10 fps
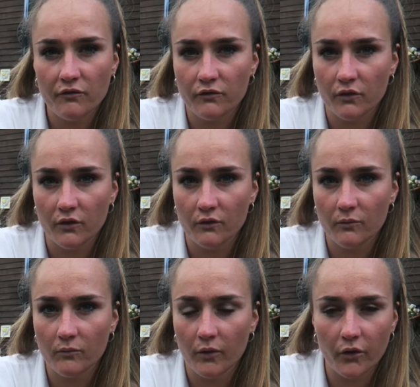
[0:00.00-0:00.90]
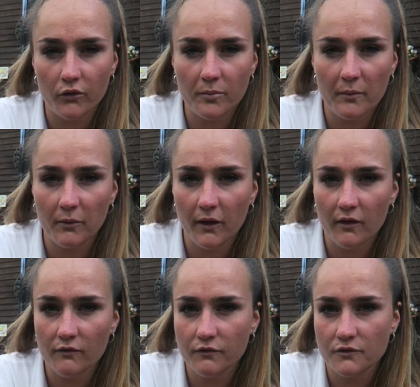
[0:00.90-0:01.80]
to what other people
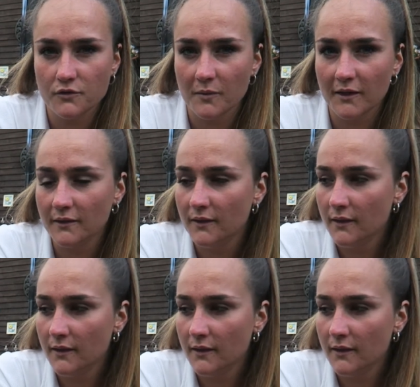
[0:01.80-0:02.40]
have. Do you know what I mean?